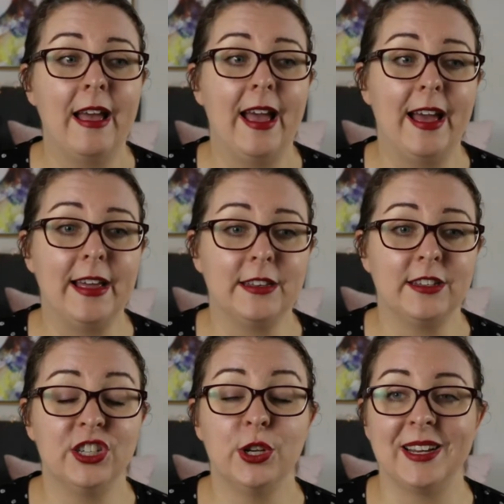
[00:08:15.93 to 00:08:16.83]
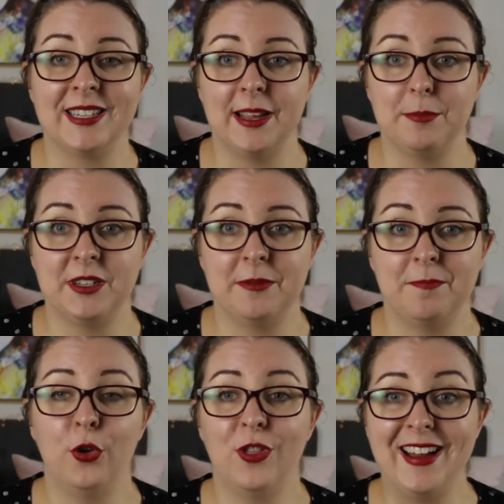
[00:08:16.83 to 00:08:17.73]
and to accept
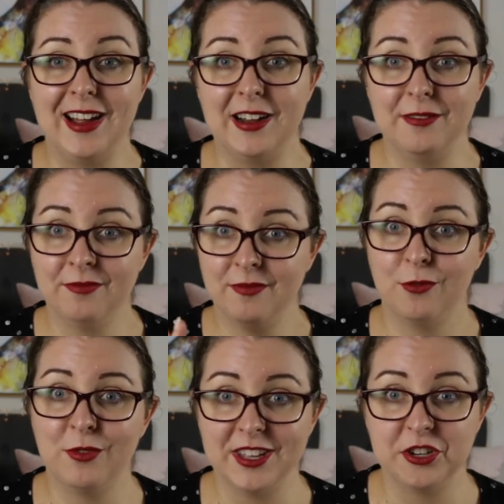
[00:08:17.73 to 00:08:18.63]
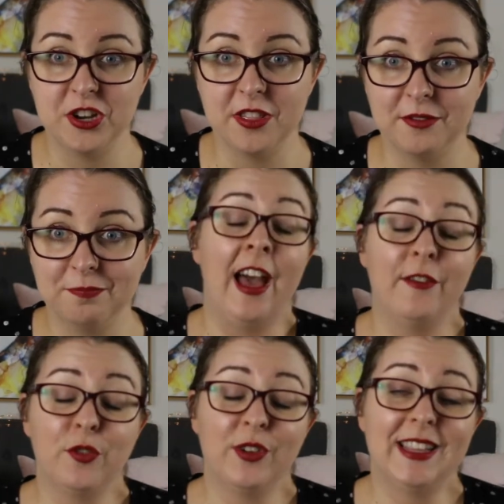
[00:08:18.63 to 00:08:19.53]
who they are with each other.
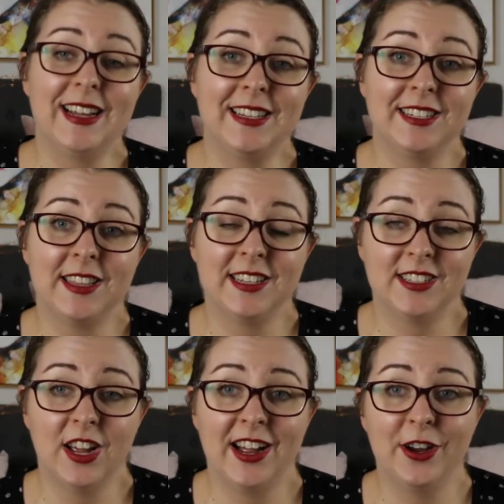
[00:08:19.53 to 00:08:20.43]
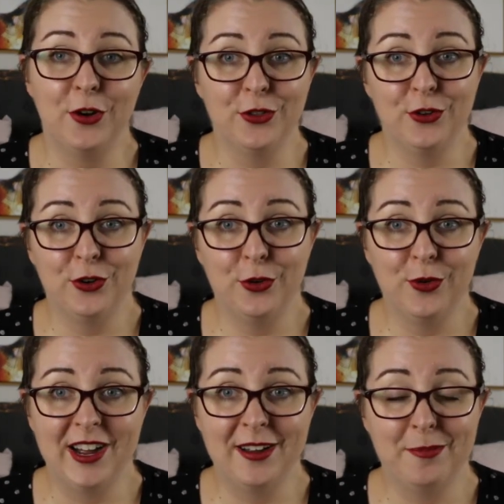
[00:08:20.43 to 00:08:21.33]
Having realized that the Psy on the, who
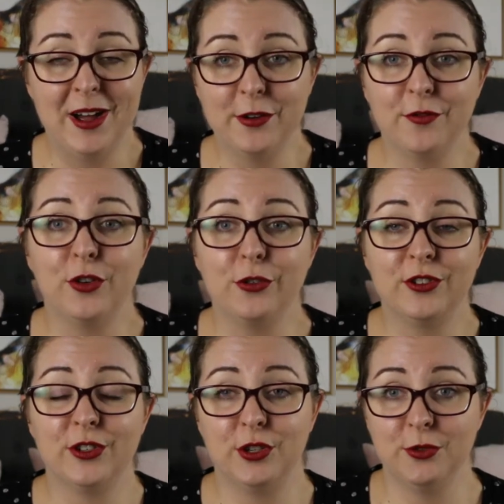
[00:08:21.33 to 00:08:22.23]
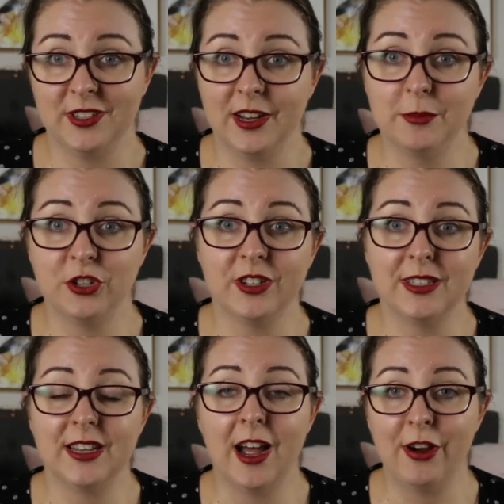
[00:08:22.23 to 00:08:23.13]
are part of those suicide
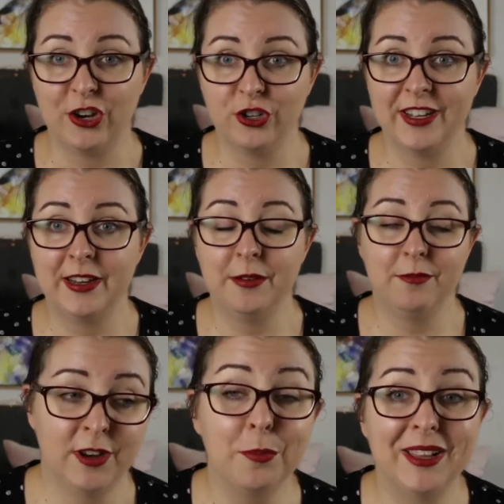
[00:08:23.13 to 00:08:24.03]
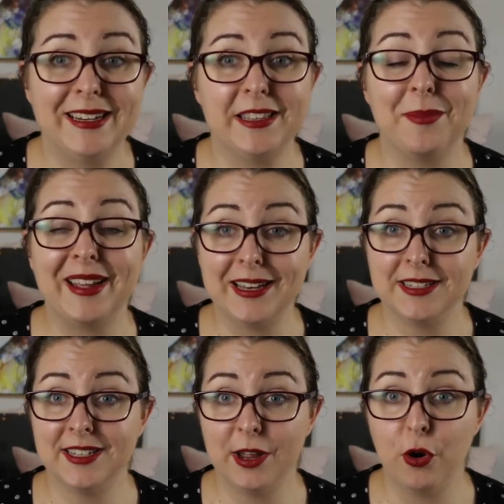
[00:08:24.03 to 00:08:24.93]
missions are actually completing them
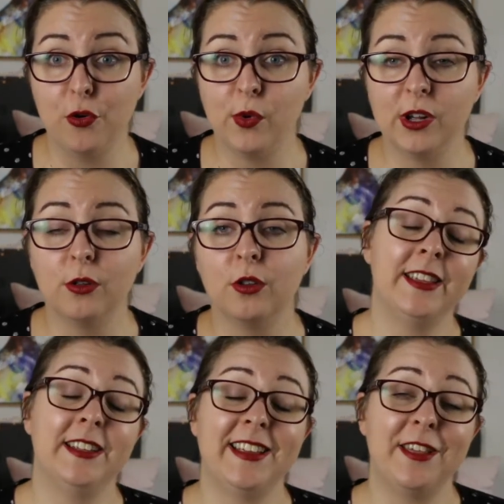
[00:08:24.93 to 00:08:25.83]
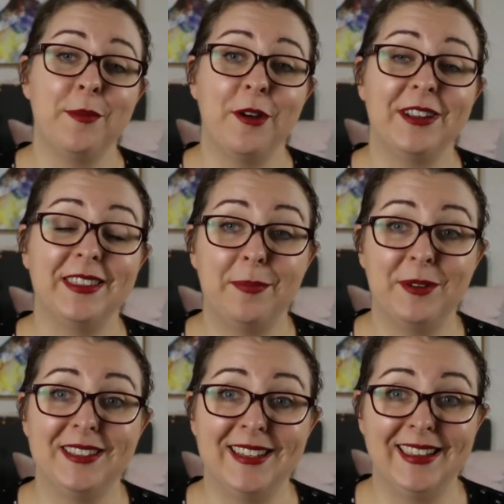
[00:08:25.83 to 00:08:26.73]
against their own will, the South American
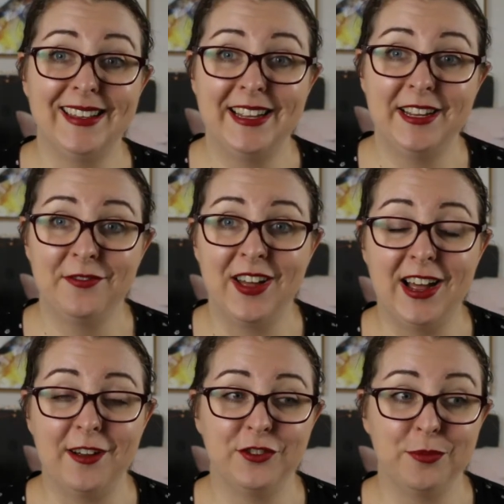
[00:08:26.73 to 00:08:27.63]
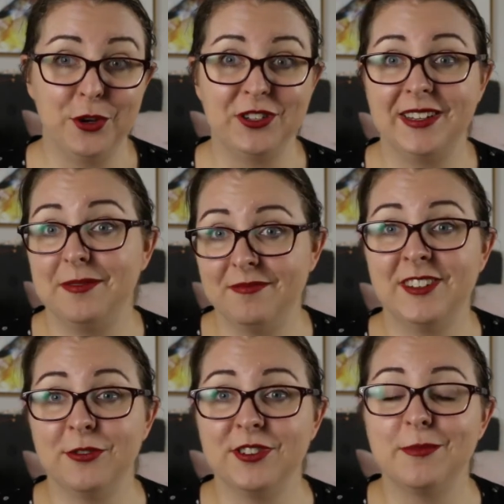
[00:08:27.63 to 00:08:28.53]
leopards leave after Mercy
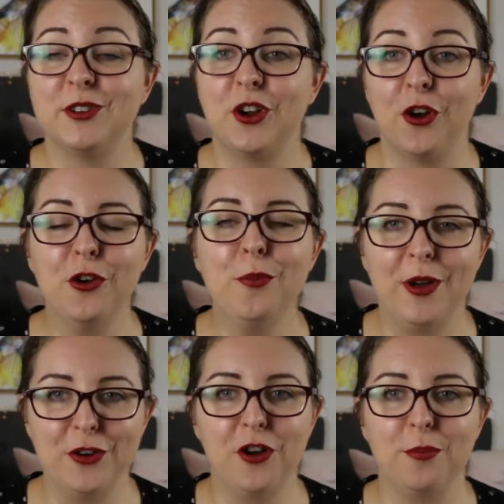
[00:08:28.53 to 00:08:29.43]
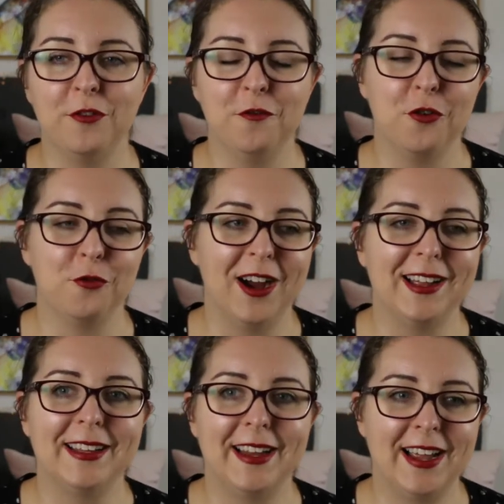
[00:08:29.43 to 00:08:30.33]
tells them to go, but not before
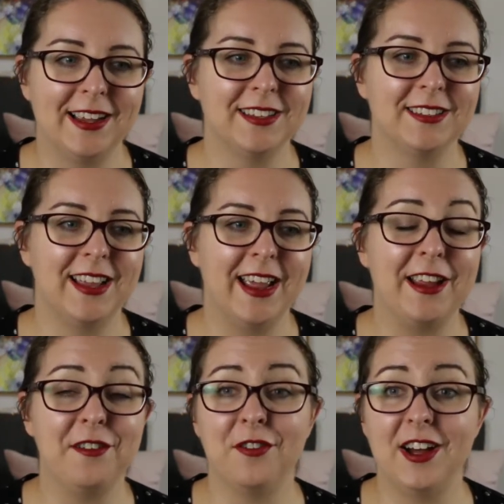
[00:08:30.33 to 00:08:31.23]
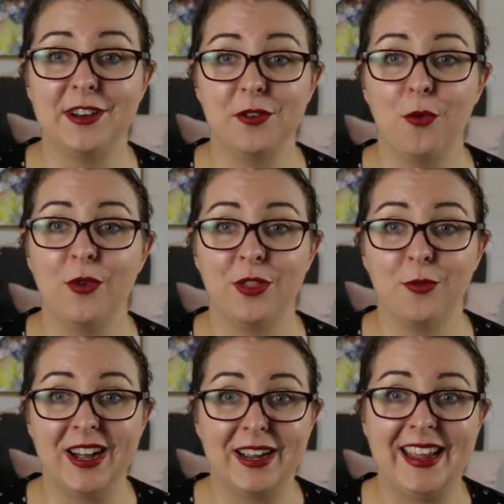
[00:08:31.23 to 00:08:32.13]
Riley has a fight with
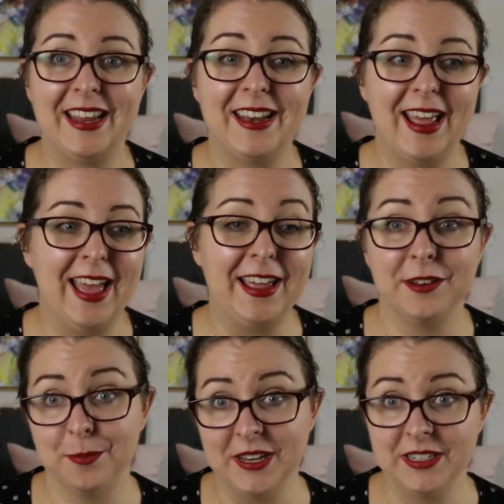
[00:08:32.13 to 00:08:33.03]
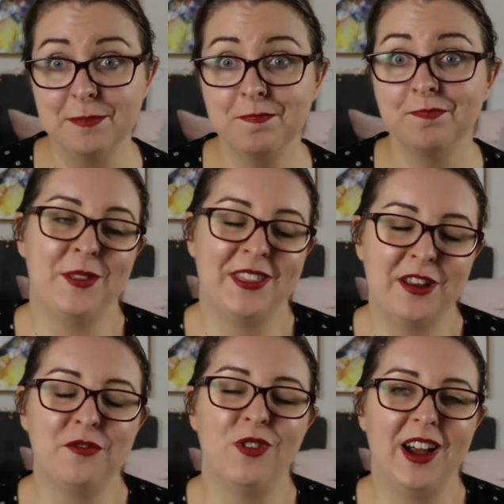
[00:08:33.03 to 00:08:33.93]
Joaquin and beats him. But
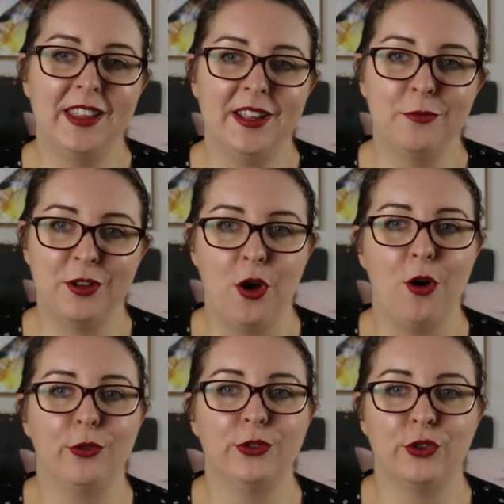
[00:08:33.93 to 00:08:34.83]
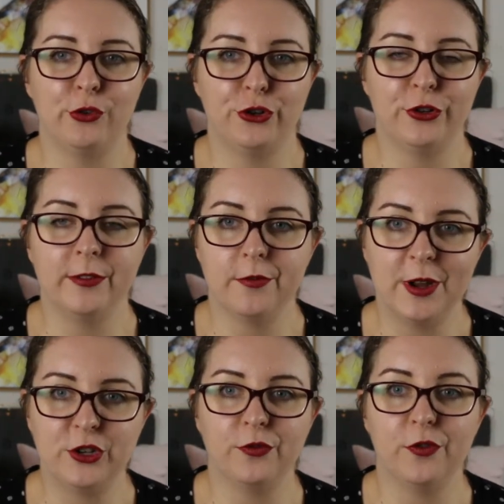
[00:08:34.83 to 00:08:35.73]
then Riley withholds crucial
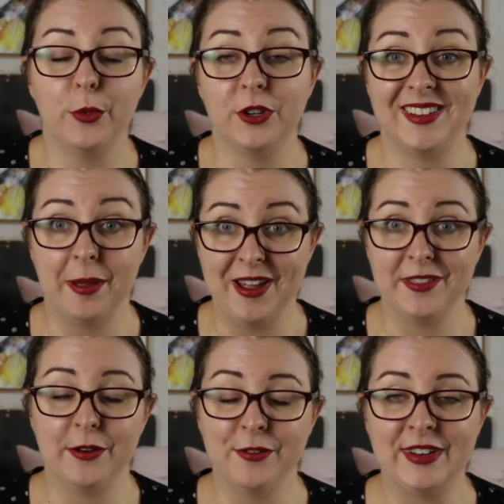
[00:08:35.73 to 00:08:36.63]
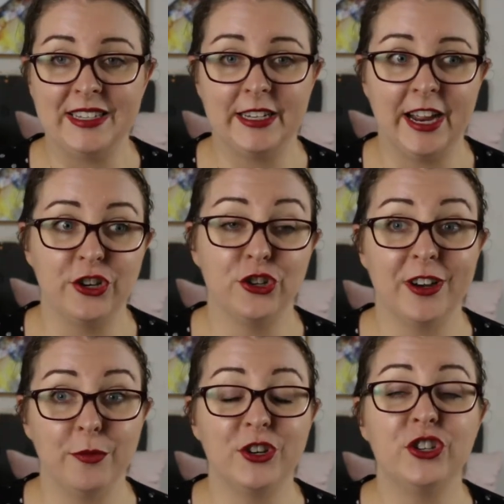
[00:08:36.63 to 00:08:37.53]
information from Mercy about their investigation,
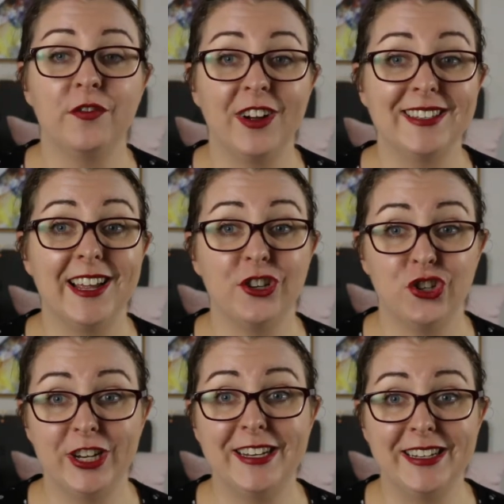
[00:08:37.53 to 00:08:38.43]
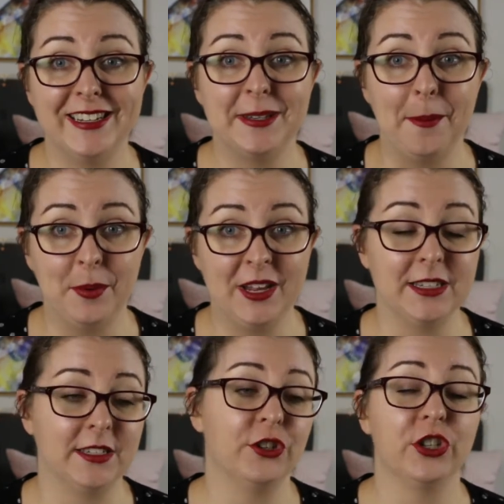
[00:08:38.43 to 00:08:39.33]
and when she finds out, she is
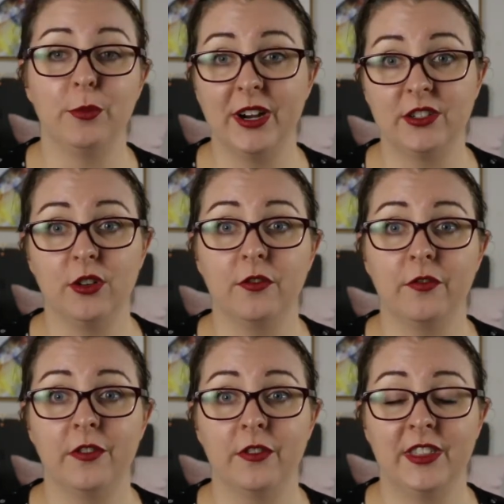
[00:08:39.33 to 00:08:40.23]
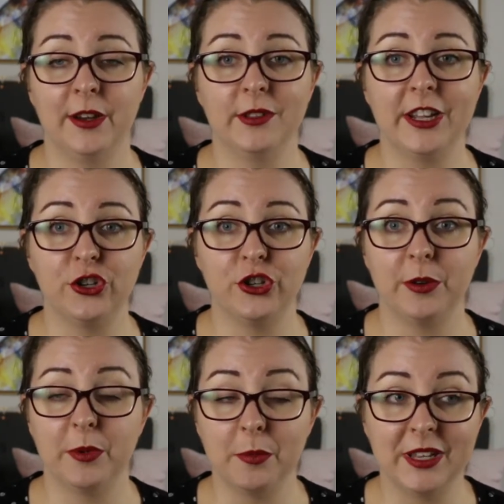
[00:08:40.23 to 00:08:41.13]
pissed and she breaks off their
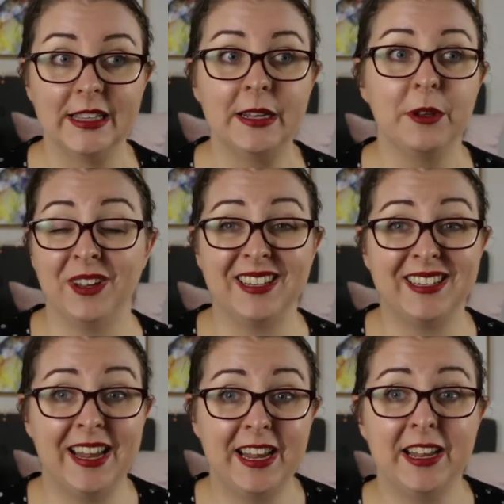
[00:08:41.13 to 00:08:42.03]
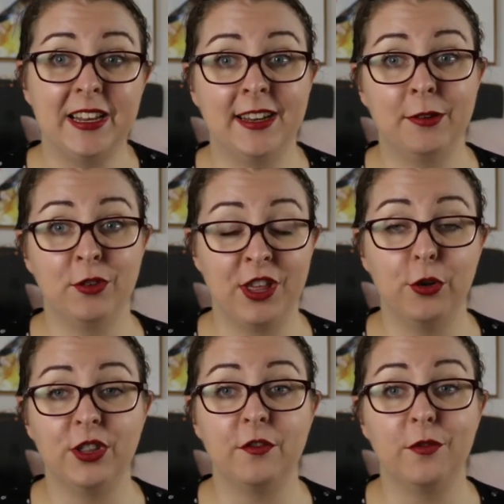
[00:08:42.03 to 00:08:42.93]
relationship completely because he
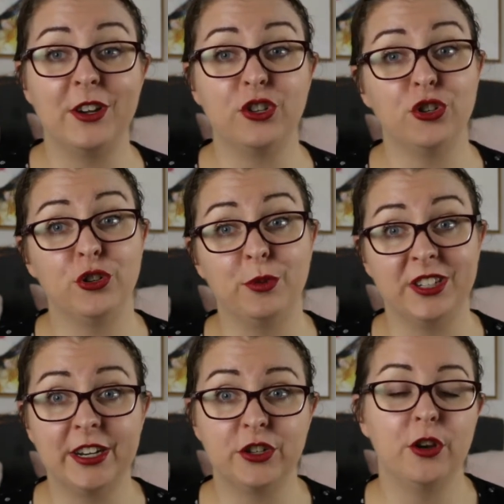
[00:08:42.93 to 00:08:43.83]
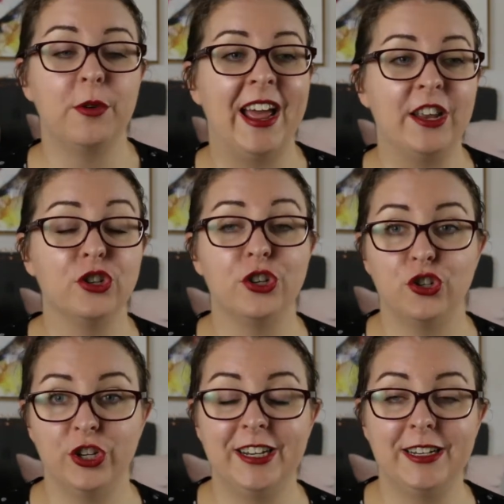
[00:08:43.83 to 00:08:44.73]
withheld the information to protect her and
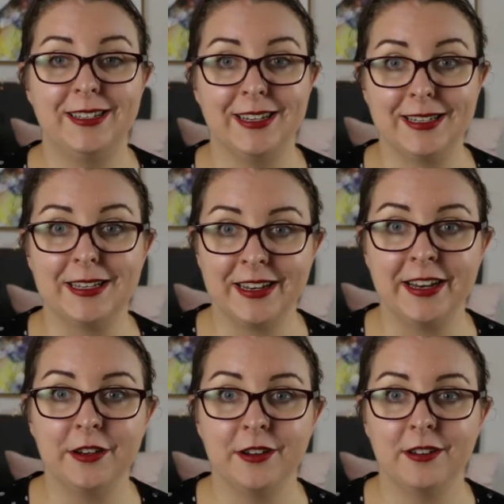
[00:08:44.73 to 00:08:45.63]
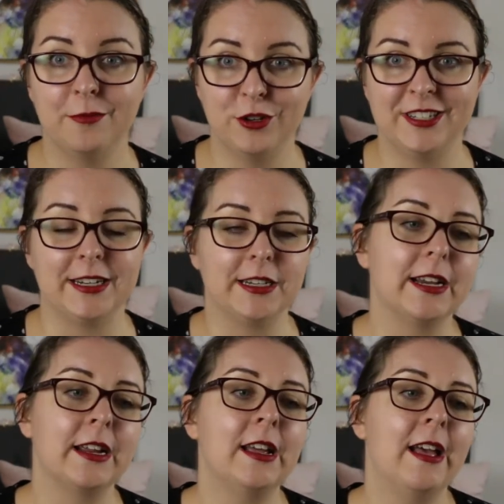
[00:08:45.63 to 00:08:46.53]
she doesn't need protecting.